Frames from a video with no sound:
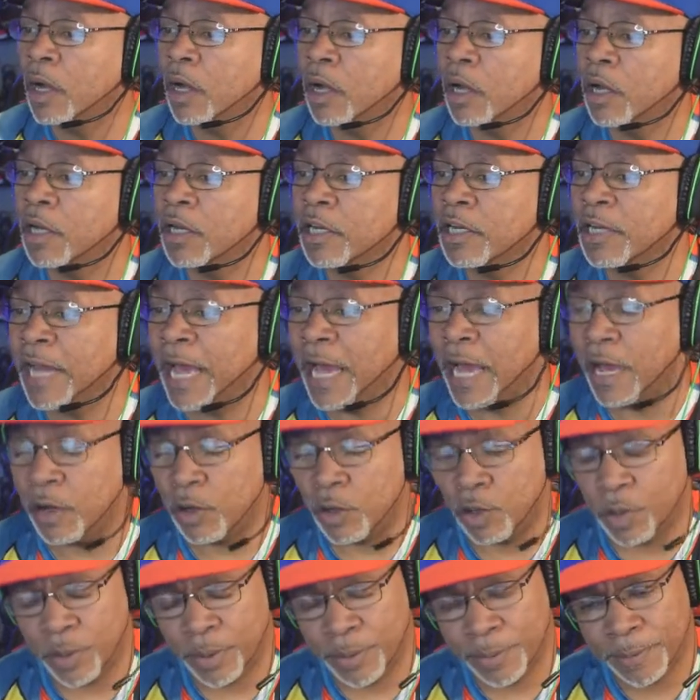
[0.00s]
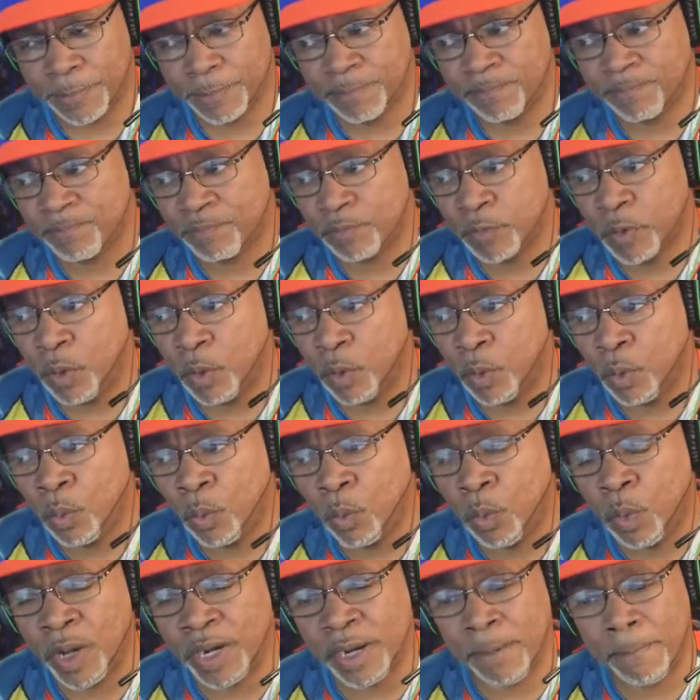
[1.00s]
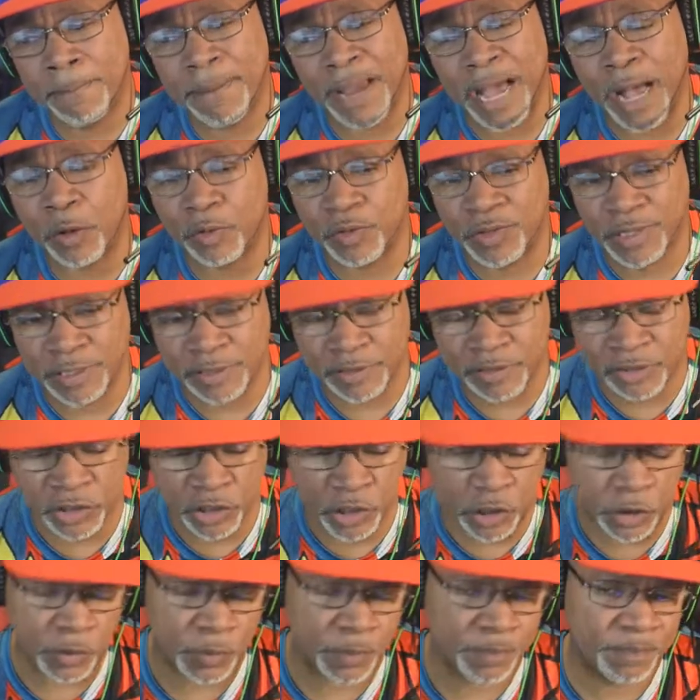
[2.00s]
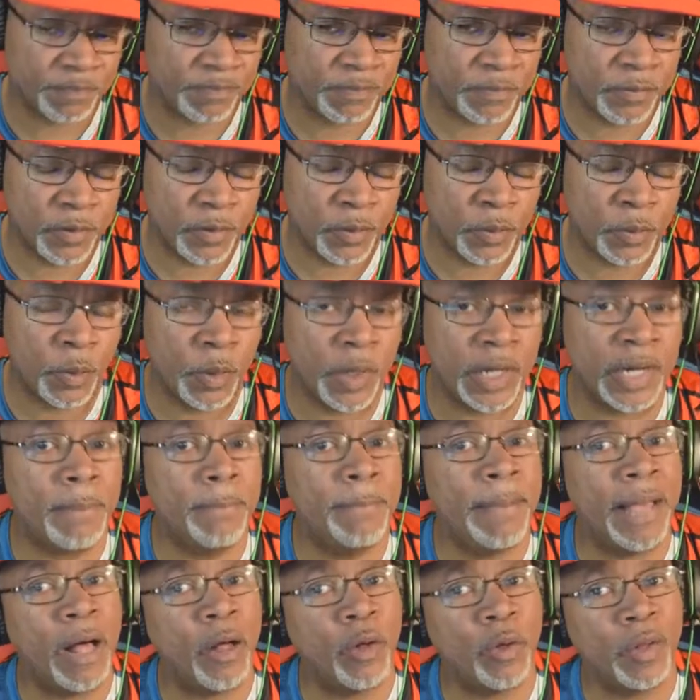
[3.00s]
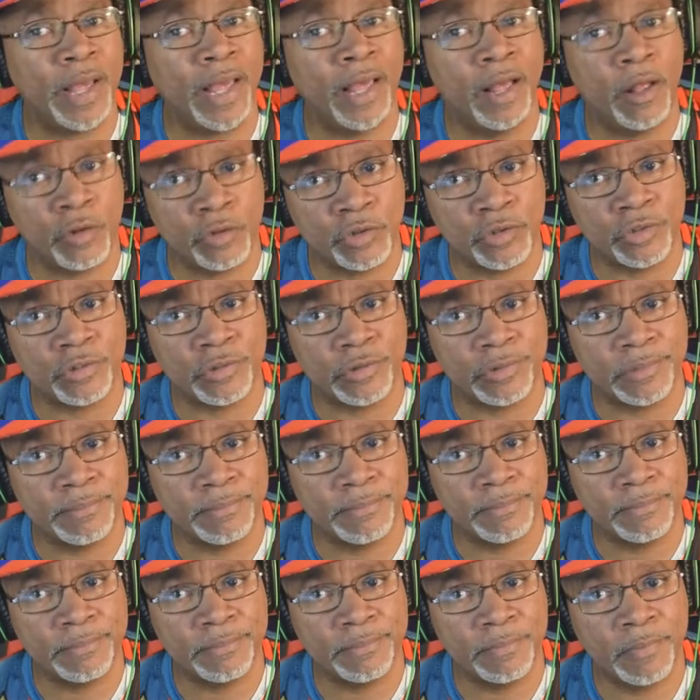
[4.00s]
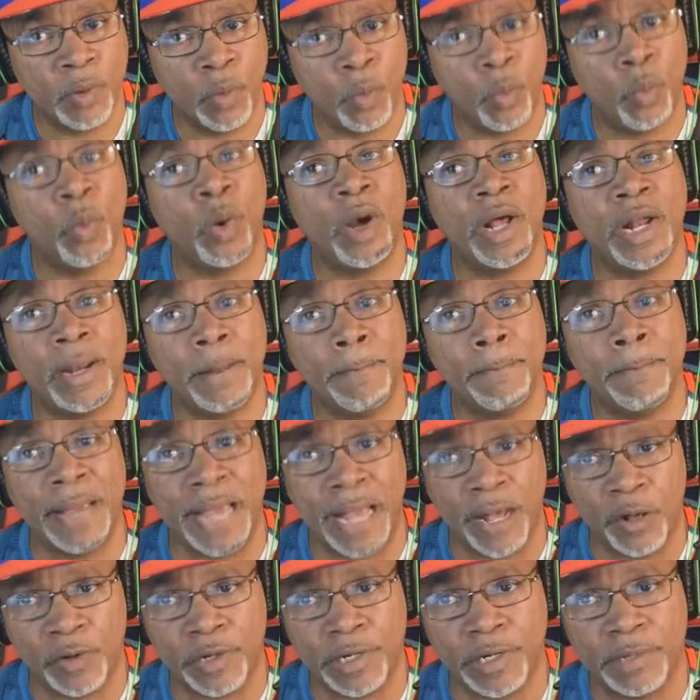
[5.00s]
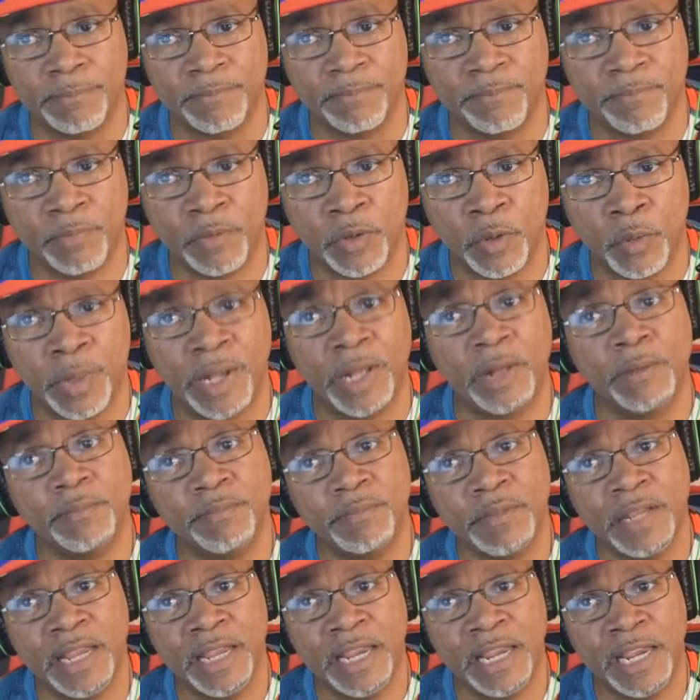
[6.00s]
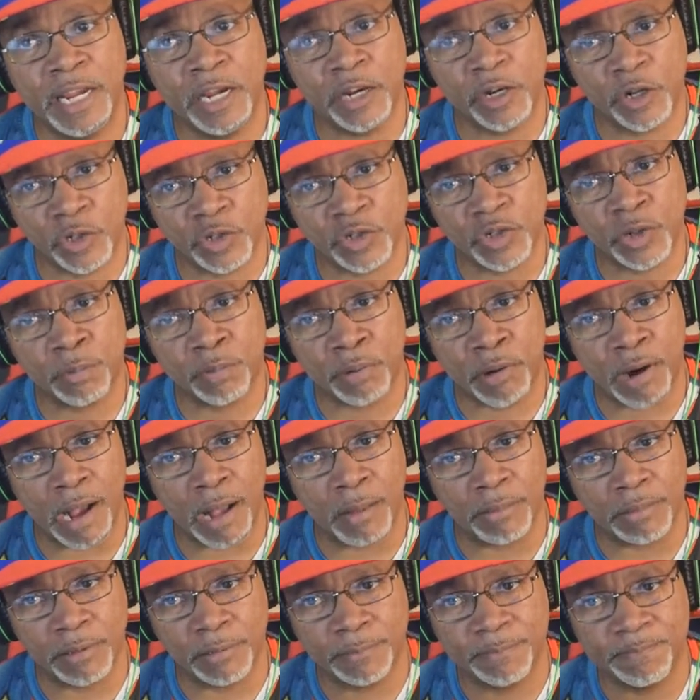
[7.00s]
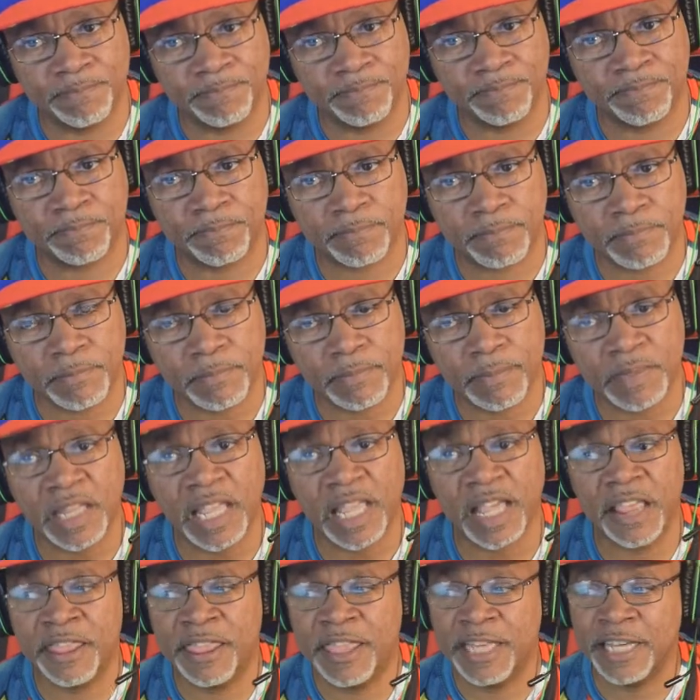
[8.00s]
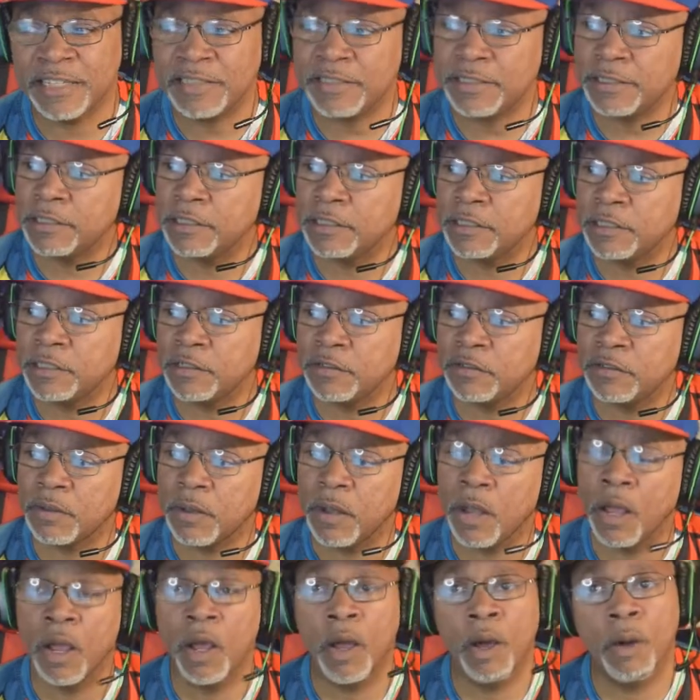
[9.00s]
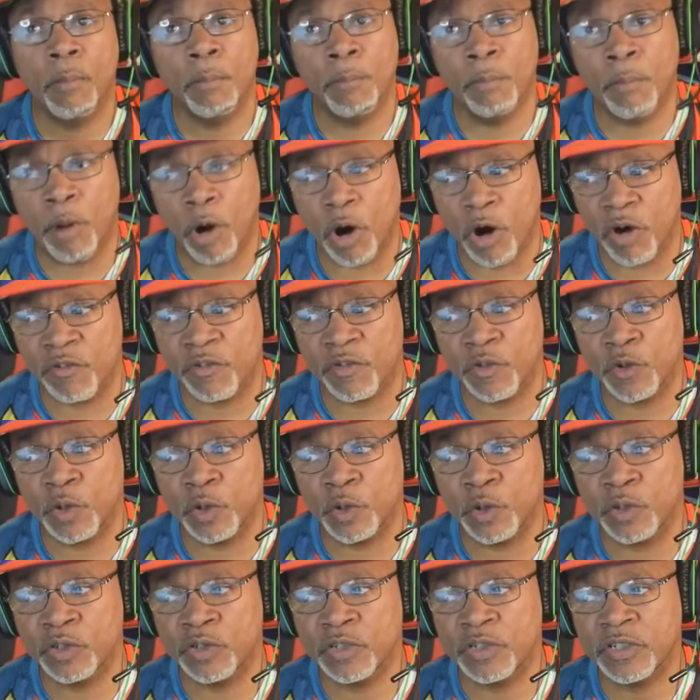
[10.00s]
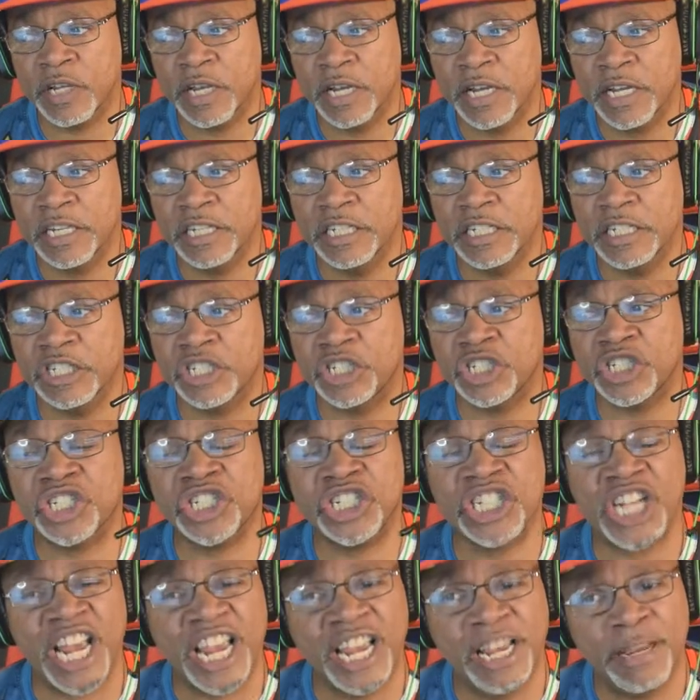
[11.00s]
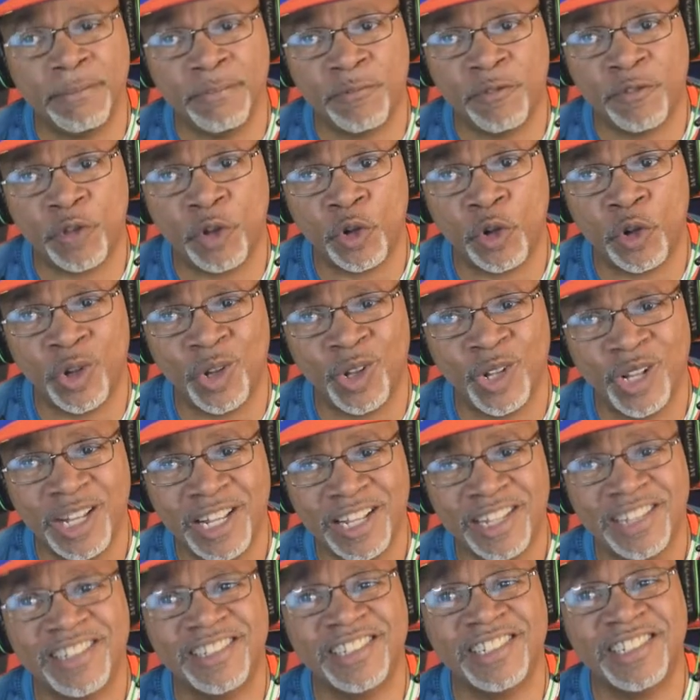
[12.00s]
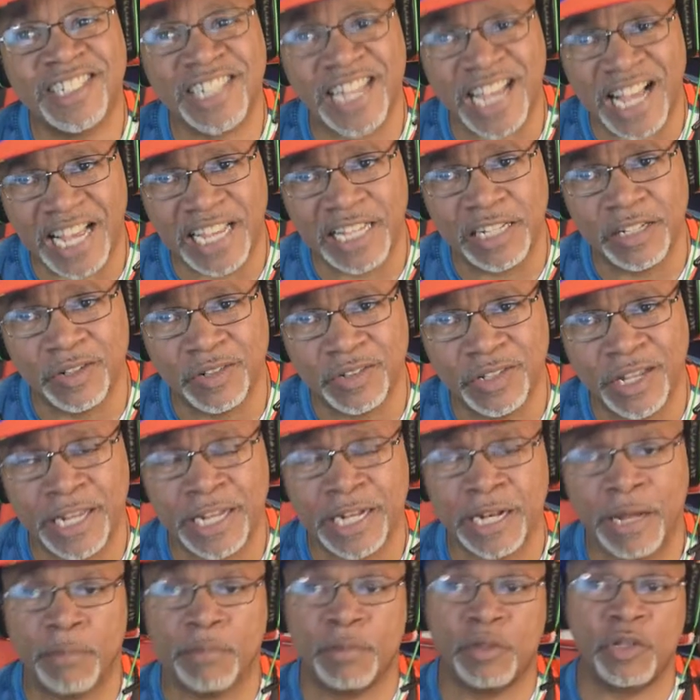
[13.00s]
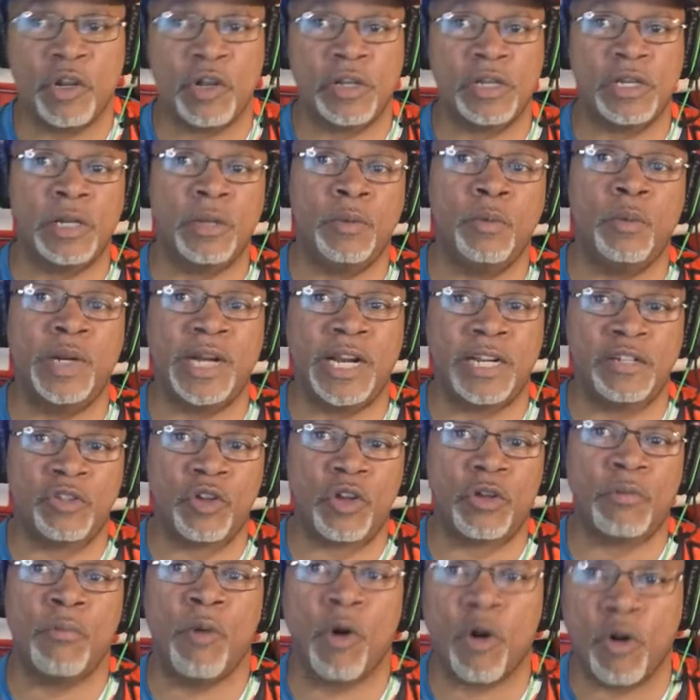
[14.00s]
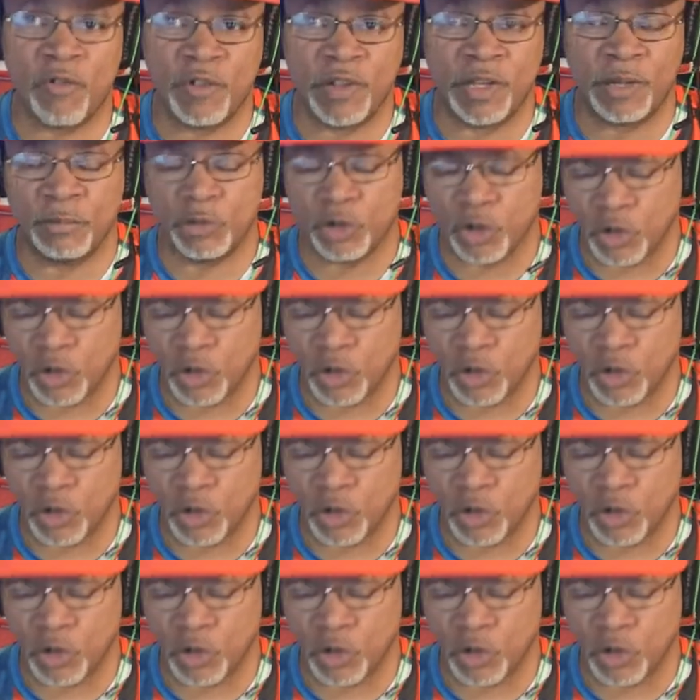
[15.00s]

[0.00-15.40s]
Now, what about this show? What about Hellstrom? What about it? Well, here goes the problem. This is Marvel's shameful child. And I'm talking, when I talk Marvel, I'm talking